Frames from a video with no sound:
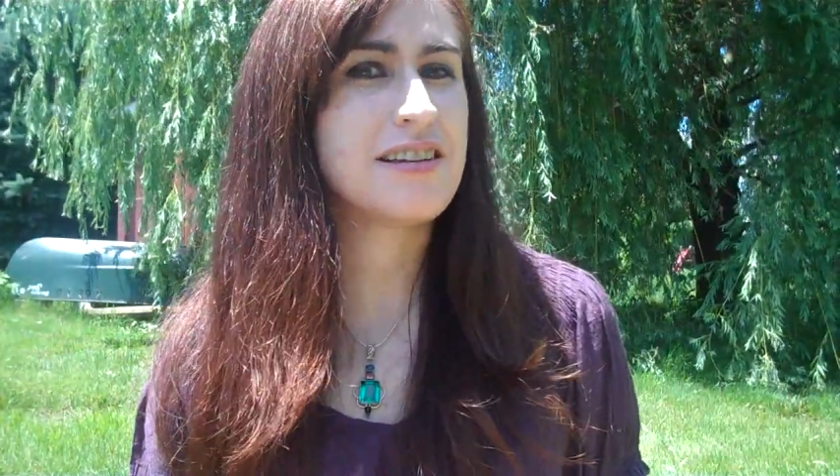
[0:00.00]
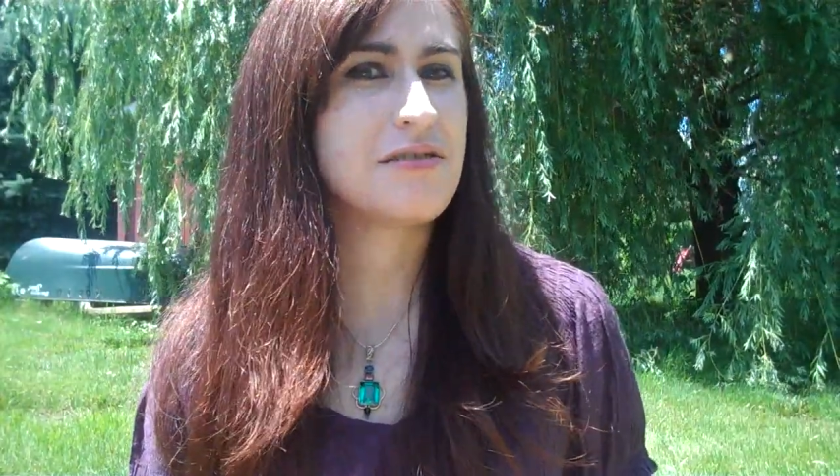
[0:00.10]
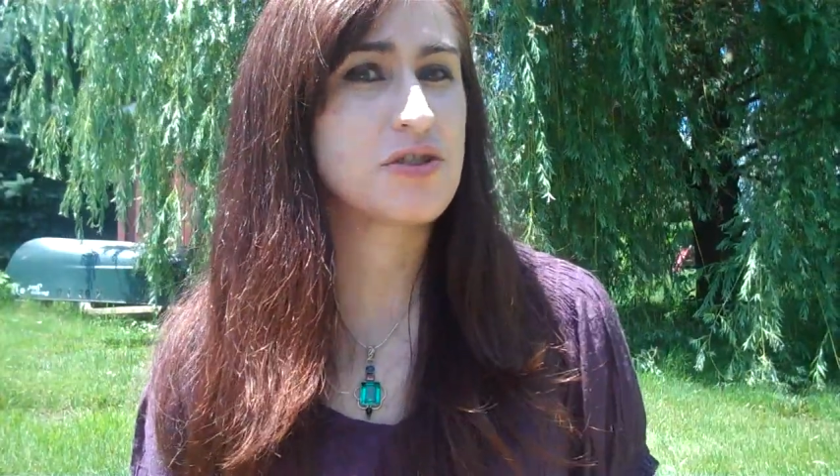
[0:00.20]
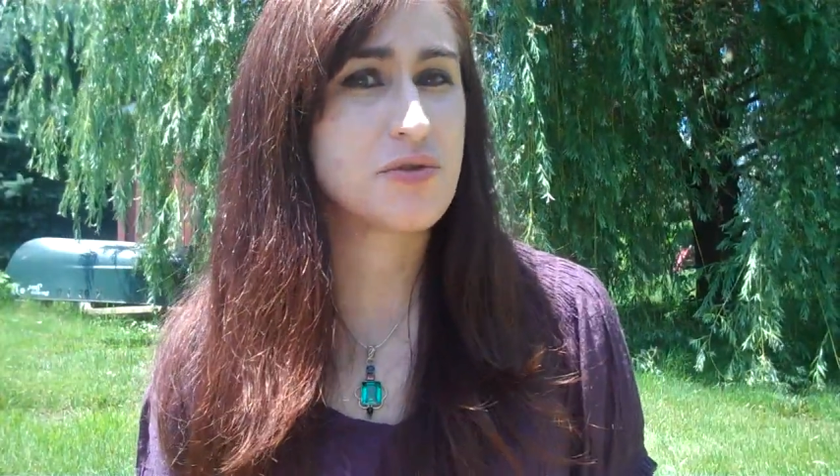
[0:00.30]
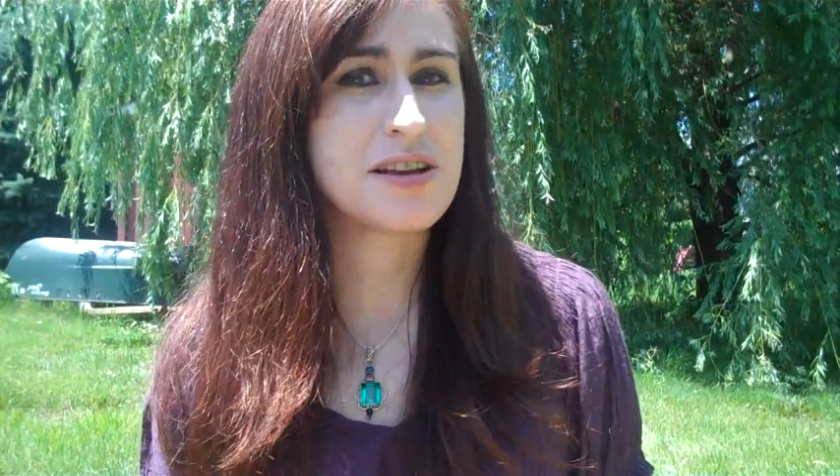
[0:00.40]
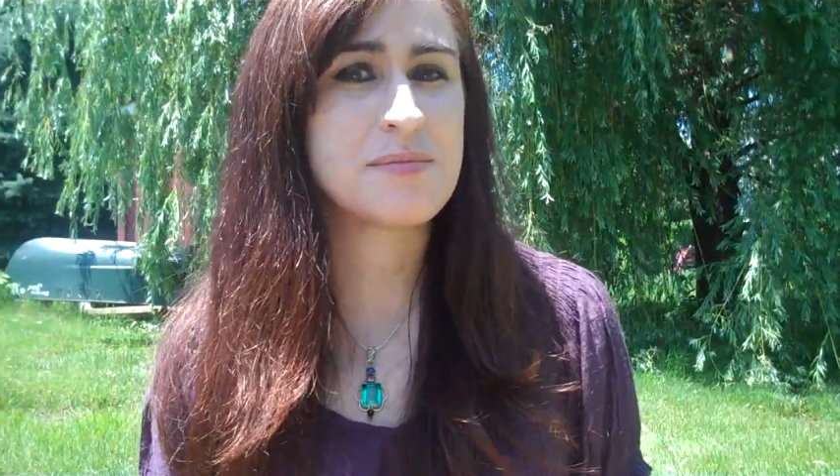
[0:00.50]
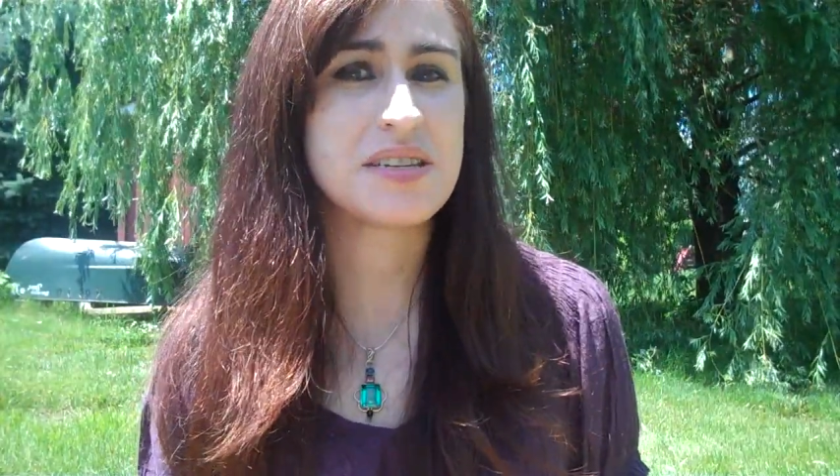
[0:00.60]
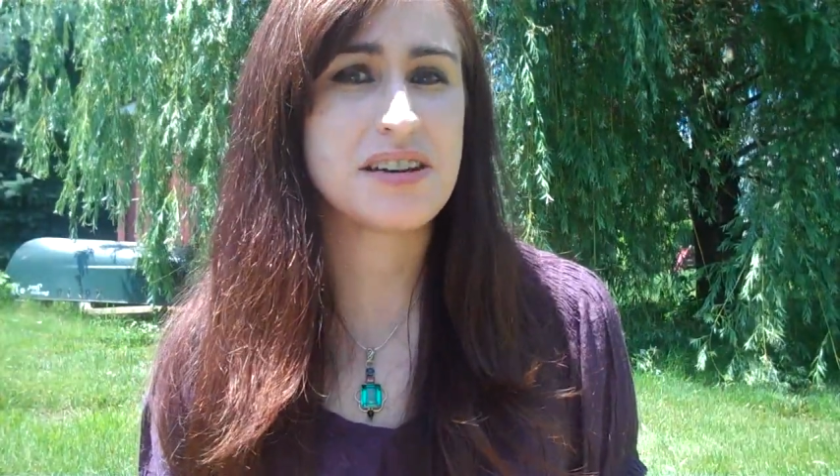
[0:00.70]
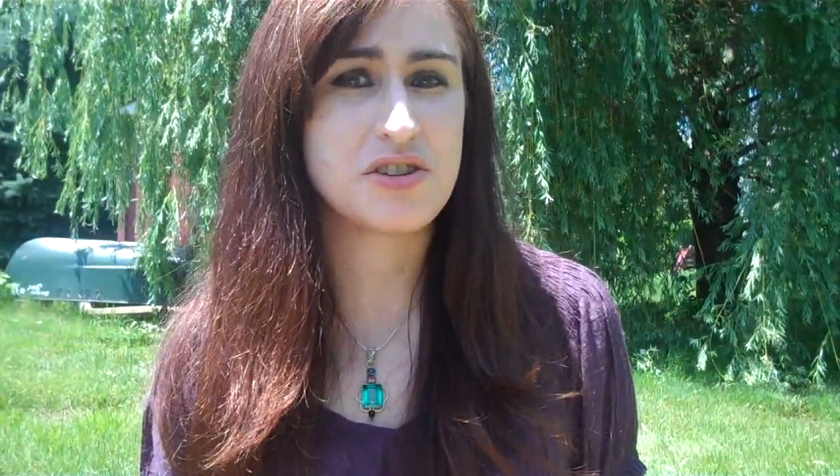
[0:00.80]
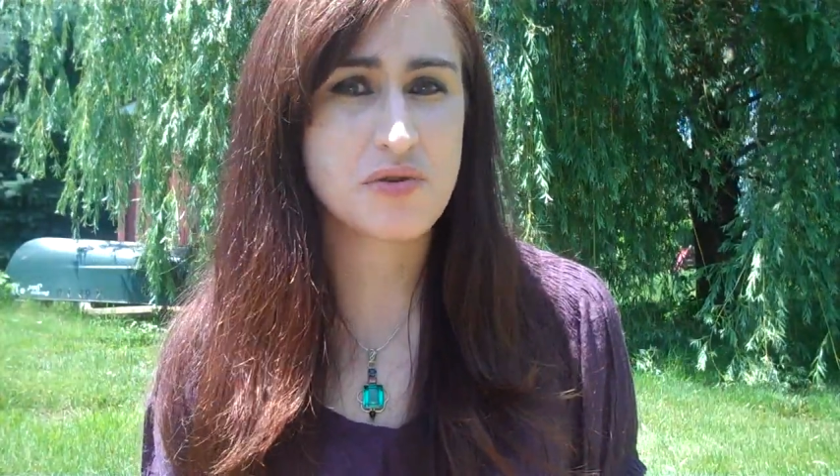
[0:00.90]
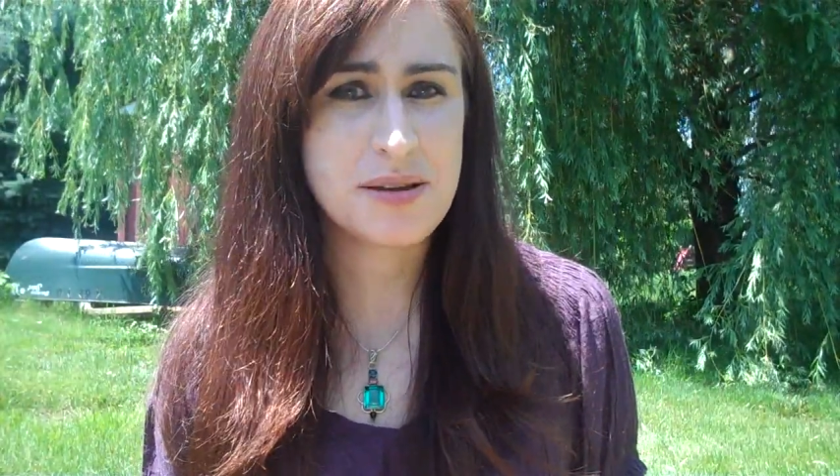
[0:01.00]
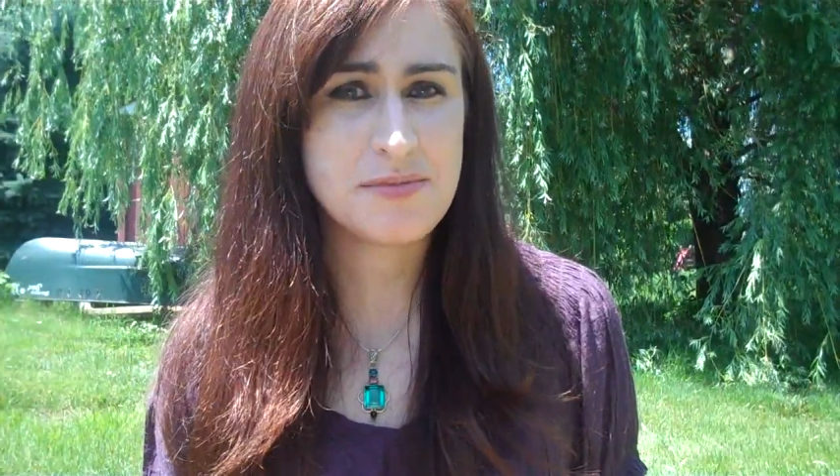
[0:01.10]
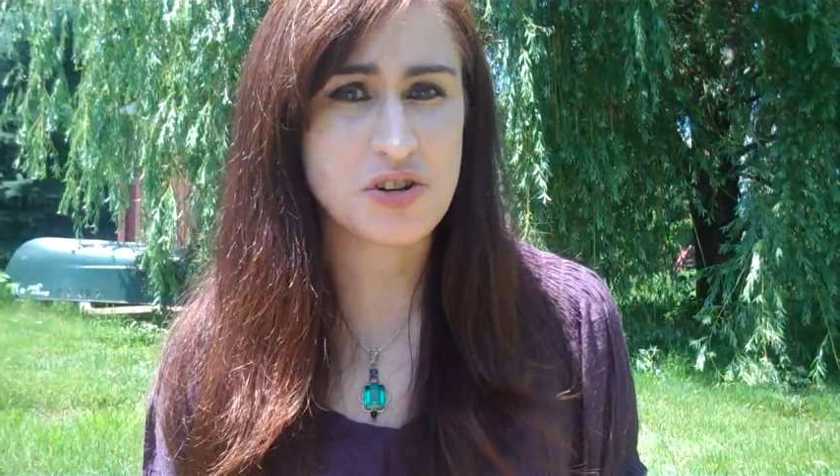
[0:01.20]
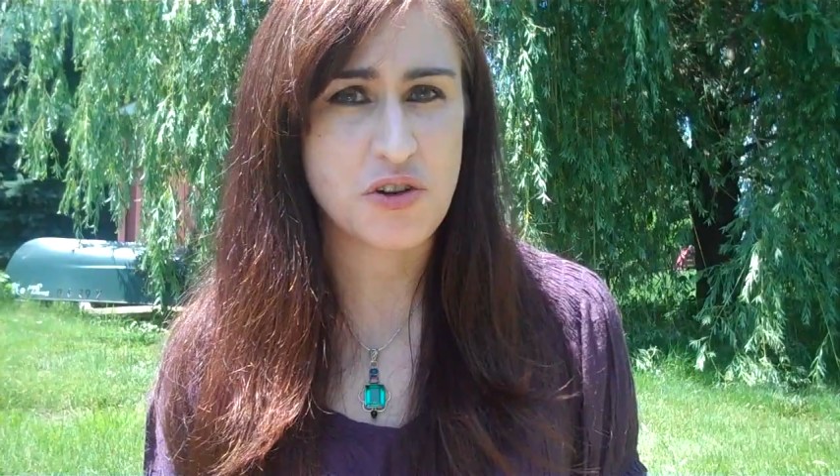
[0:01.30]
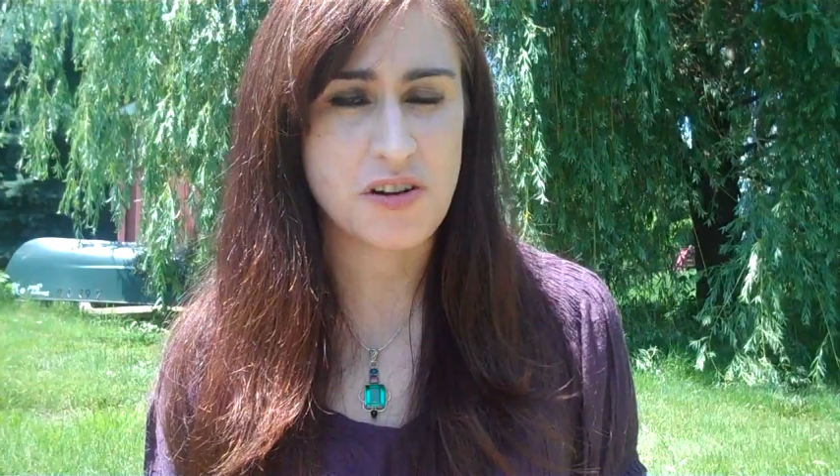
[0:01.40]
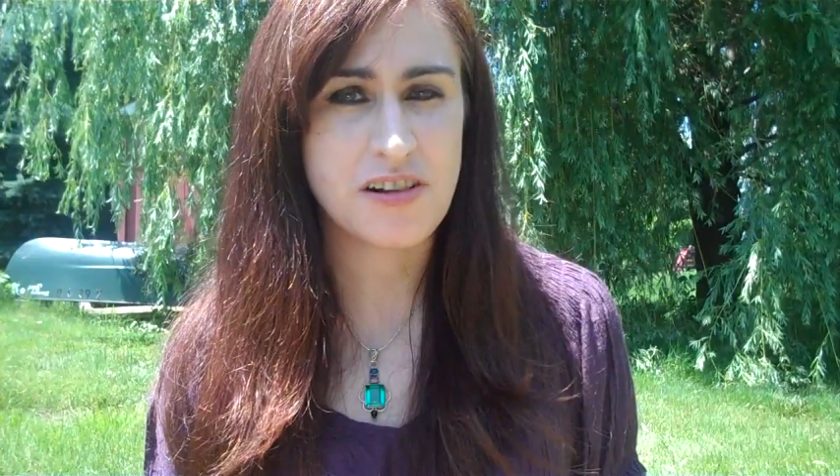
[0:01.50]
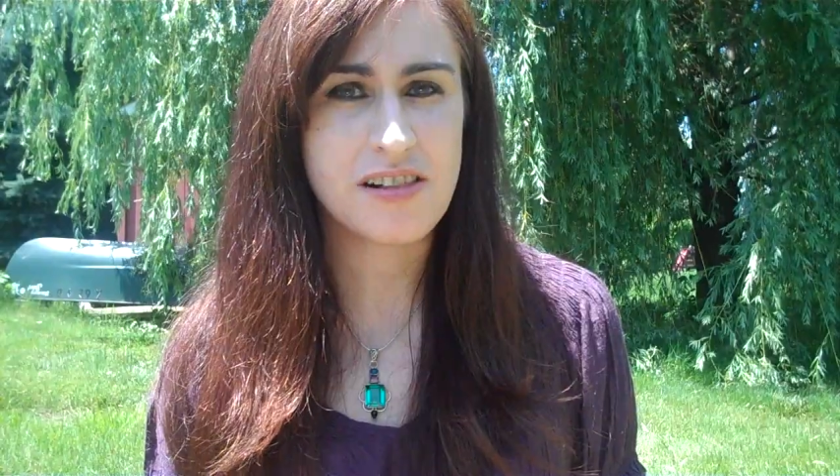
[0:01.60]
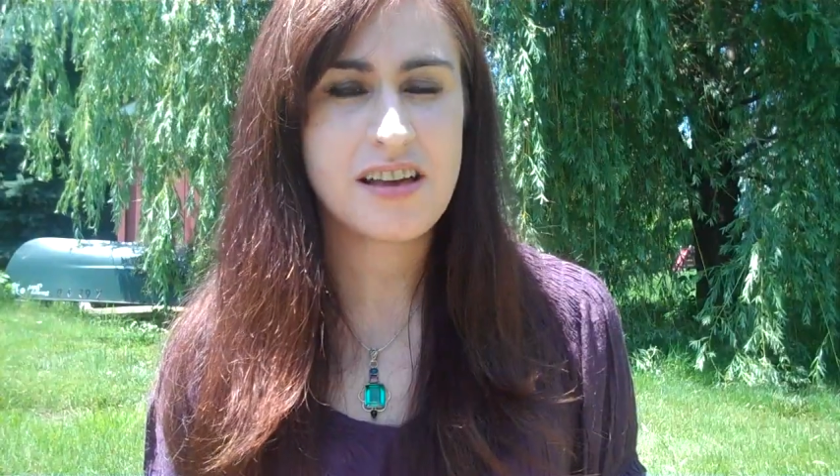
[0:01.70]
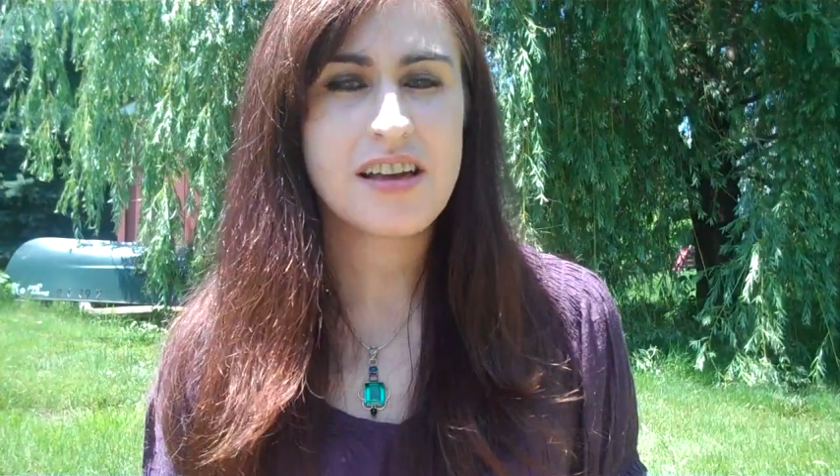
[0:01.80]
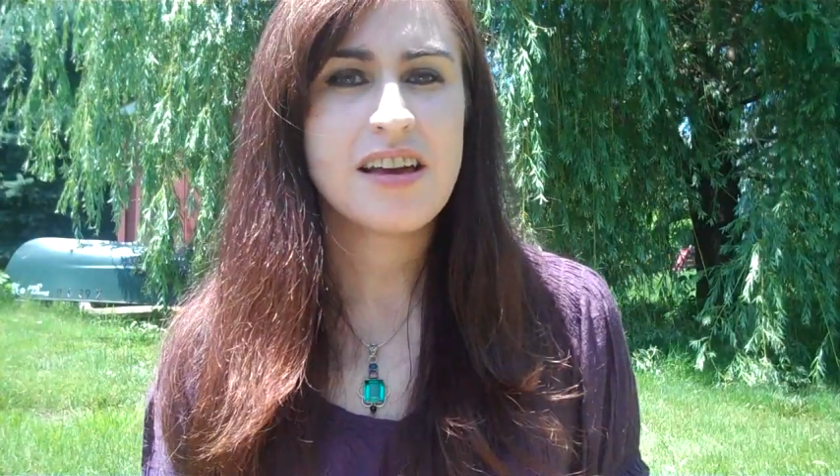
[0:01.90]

your dreams in a dream journal,